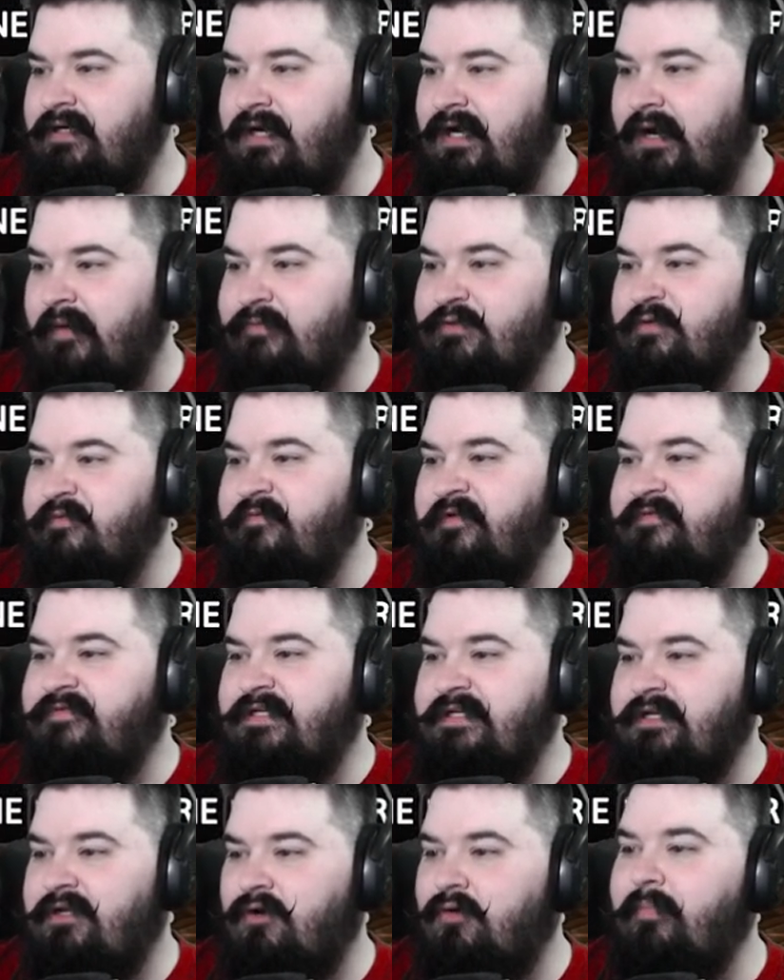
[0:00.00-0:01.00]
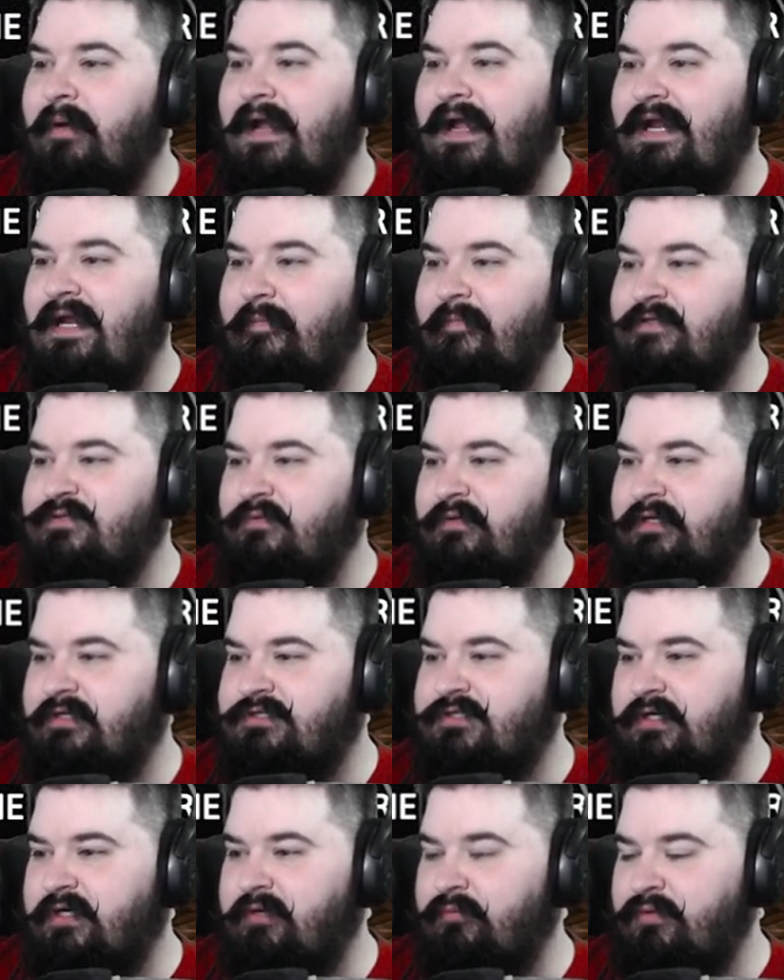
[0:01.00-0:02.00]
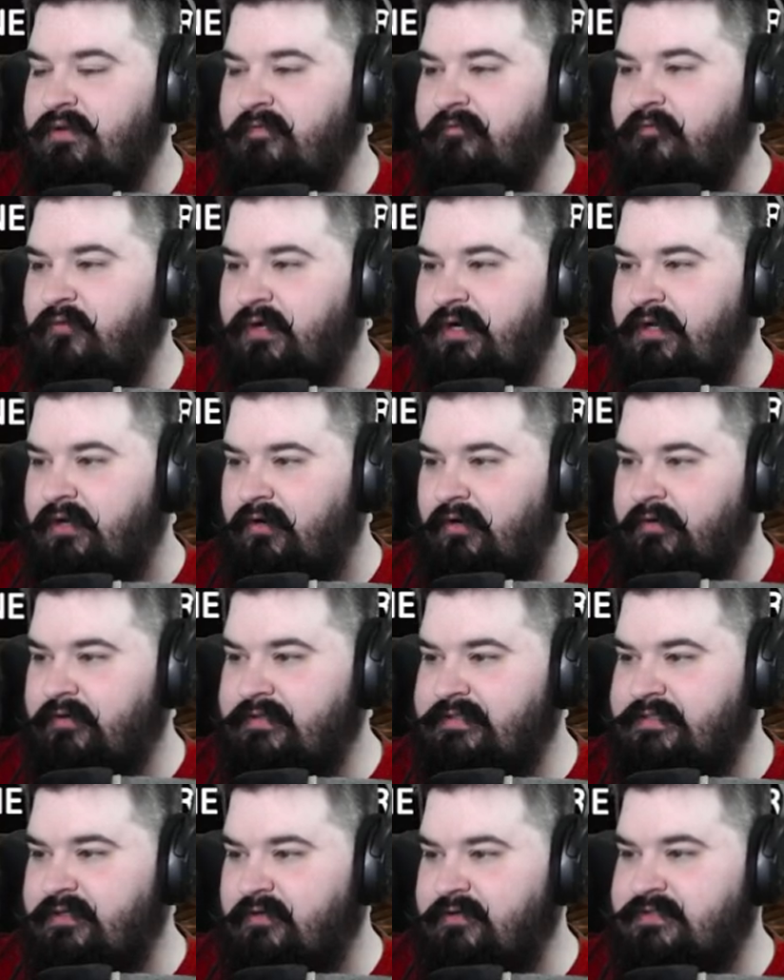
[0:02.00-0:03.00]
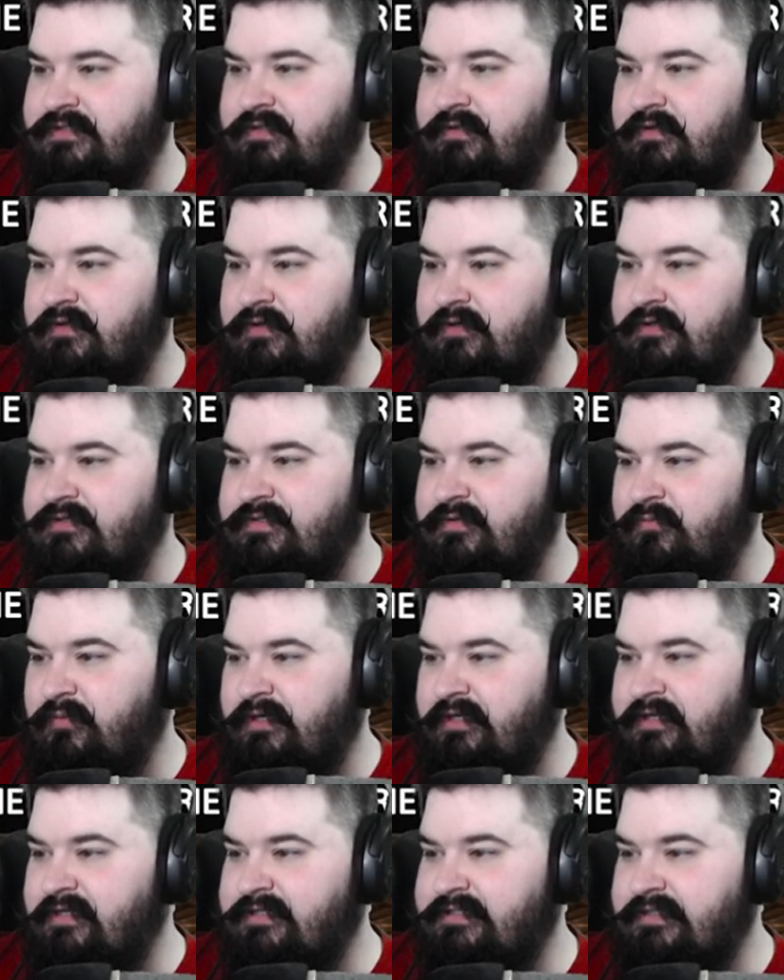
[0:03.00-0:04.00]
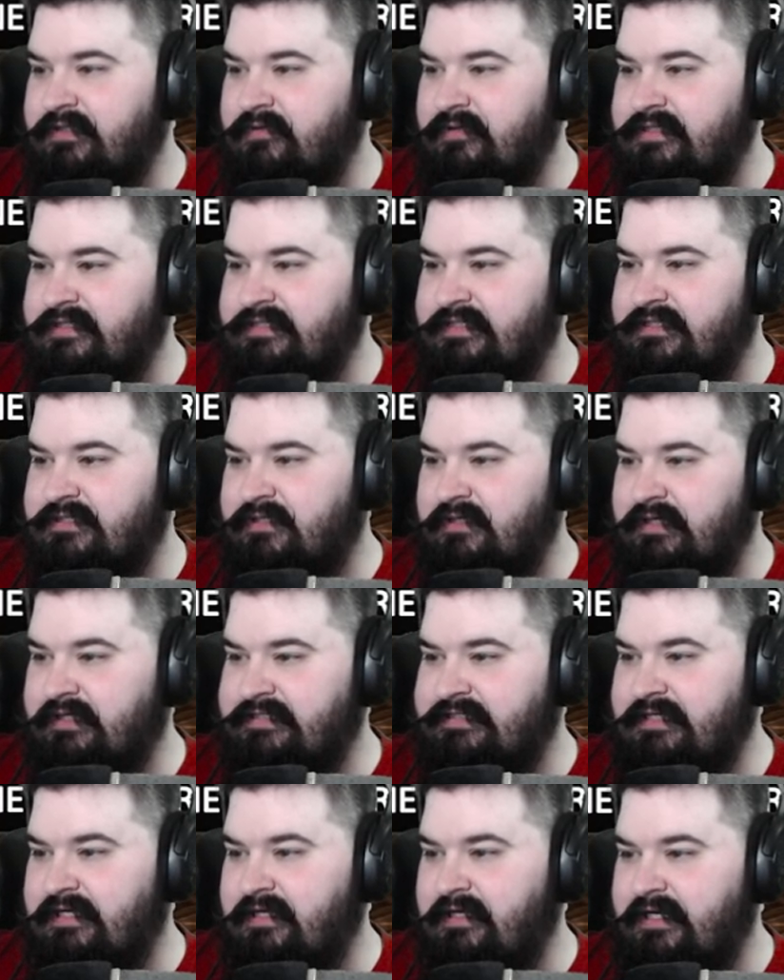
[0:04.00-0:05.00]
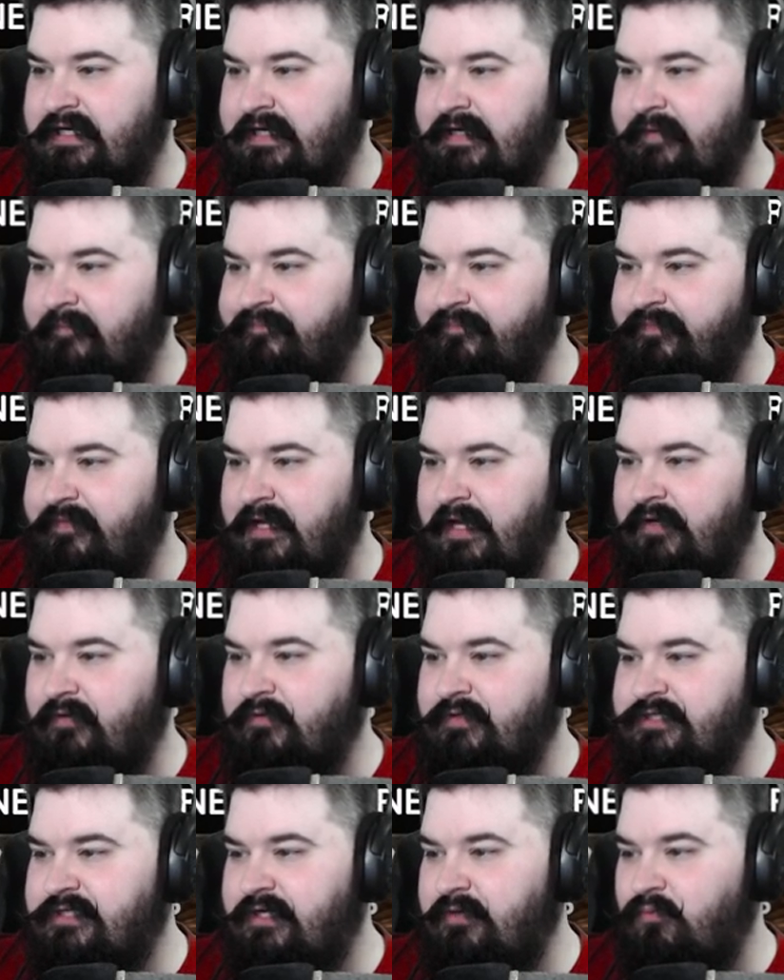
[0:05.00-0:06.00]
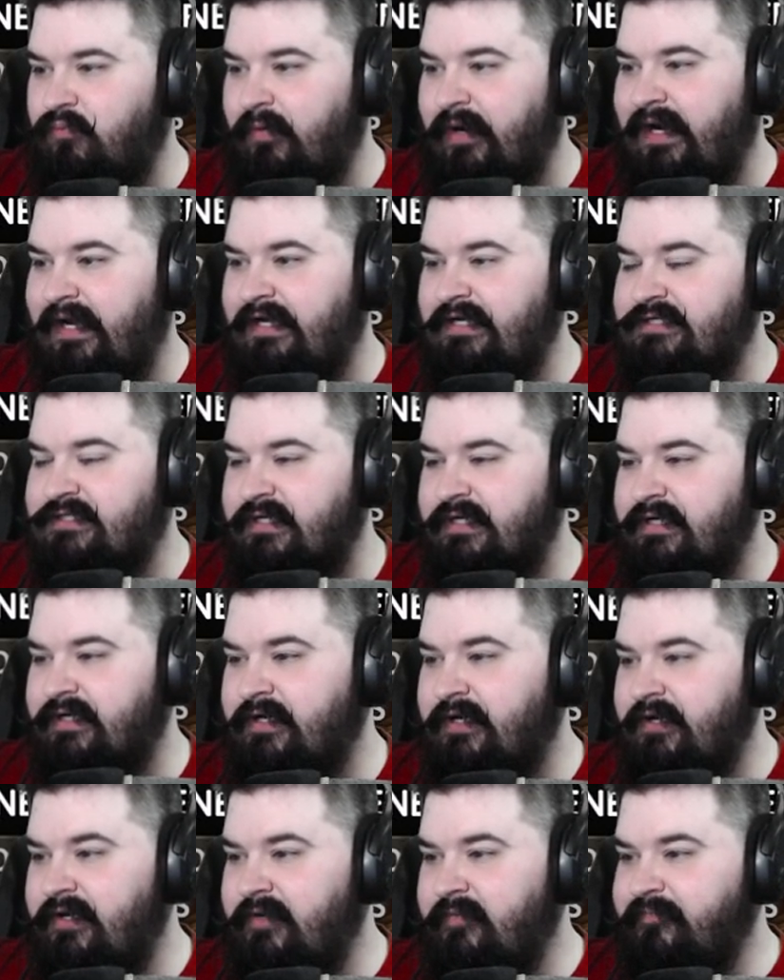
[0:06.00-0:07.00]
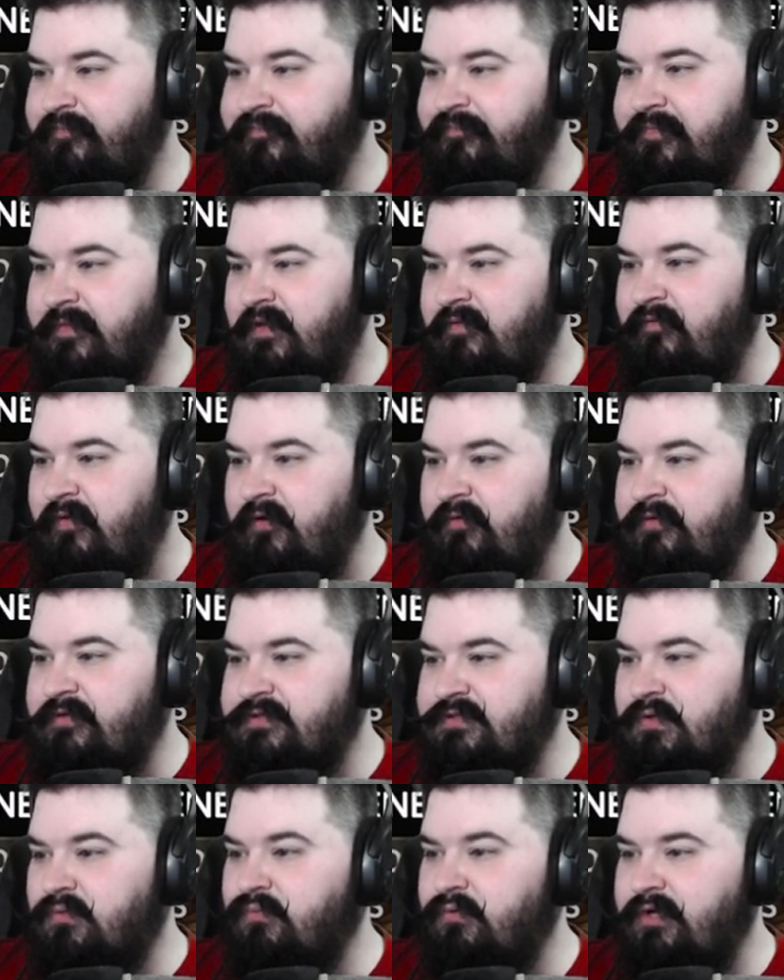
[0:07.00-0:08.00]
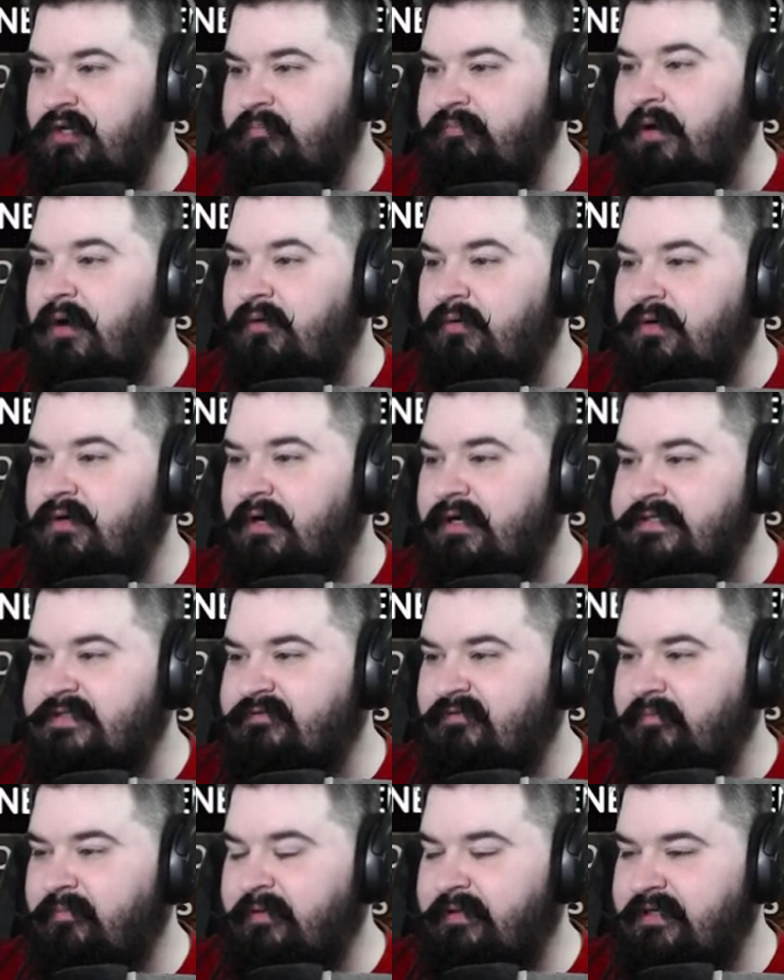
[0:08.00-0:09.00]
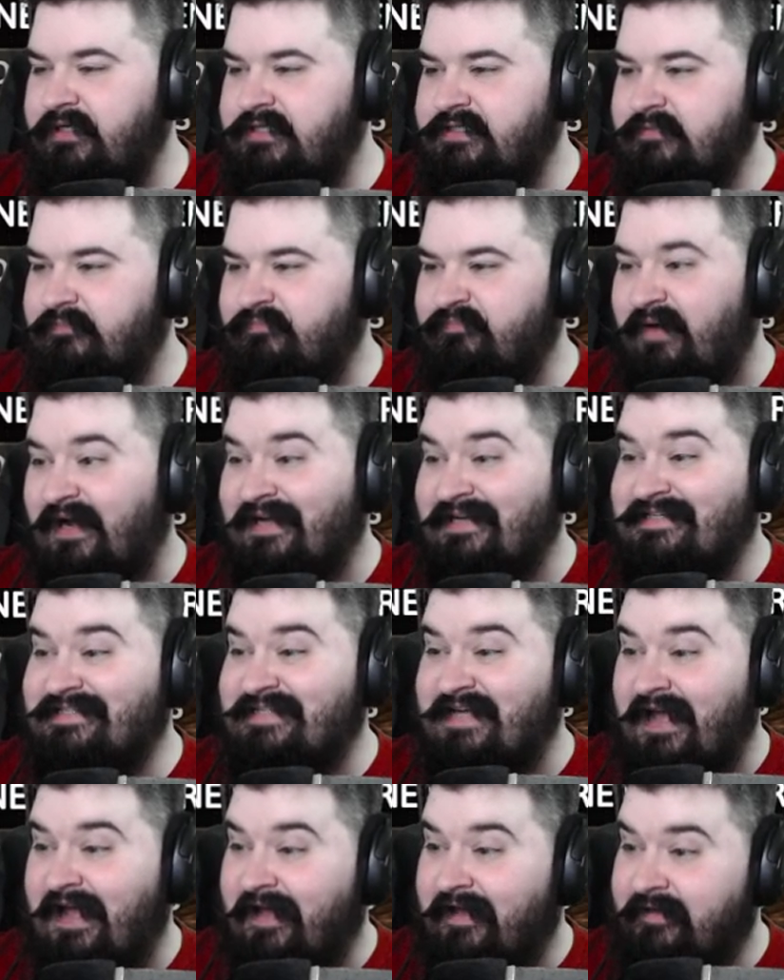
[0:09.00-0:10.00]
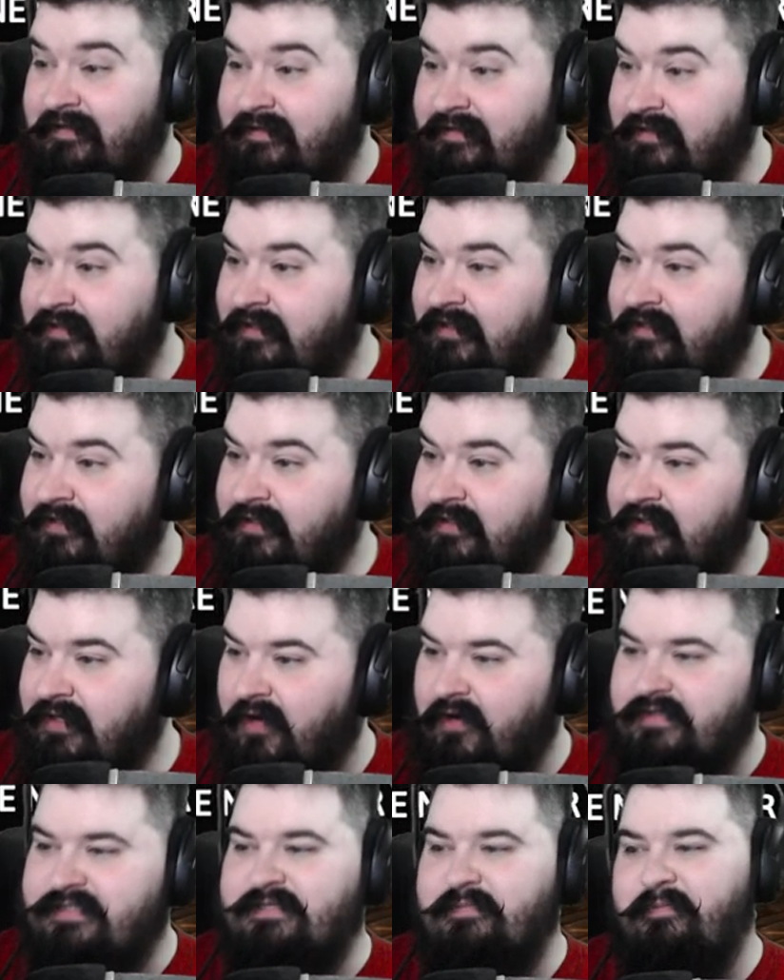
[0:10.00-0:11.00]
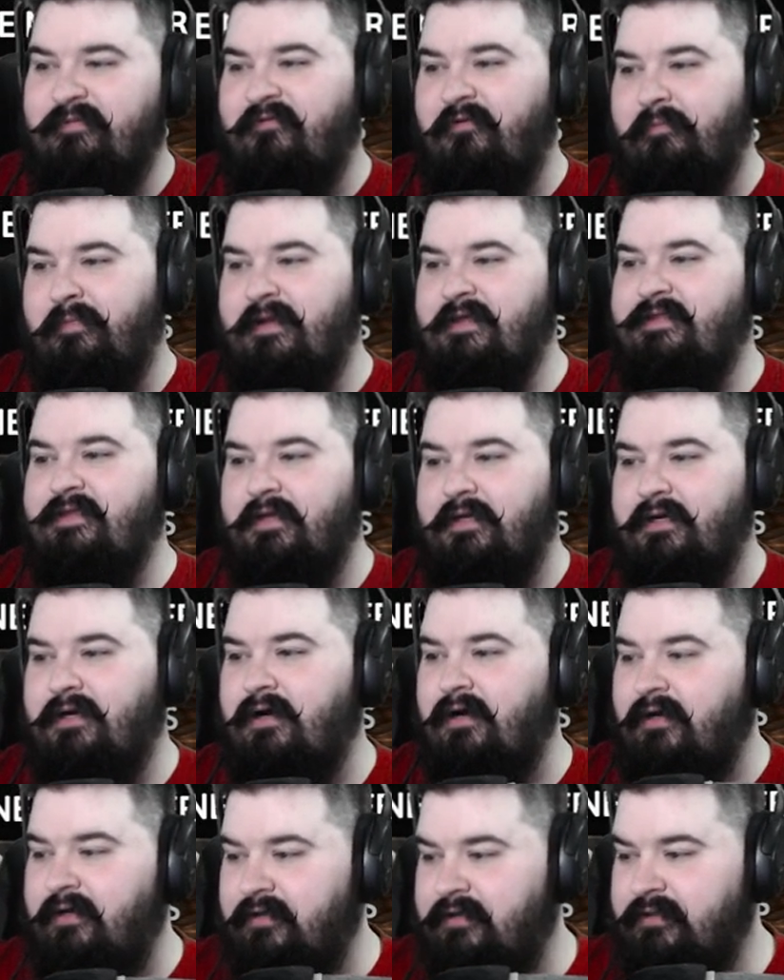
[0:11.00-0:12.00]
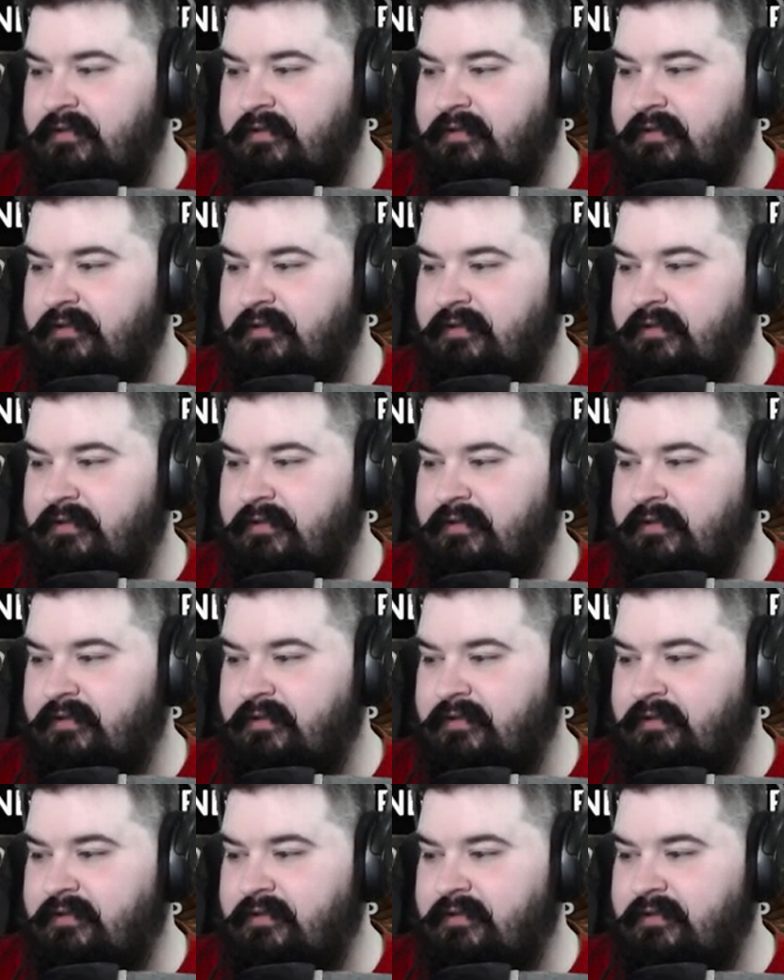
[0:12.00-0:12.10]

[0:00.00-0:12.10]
up to 50 nearby enemies within target within 40 yards. Also, Curse of Weakness increases the target's uh, energy, rage, focus, or runic power cost of abilities by 10. Oh, it's a PvP thing, huh?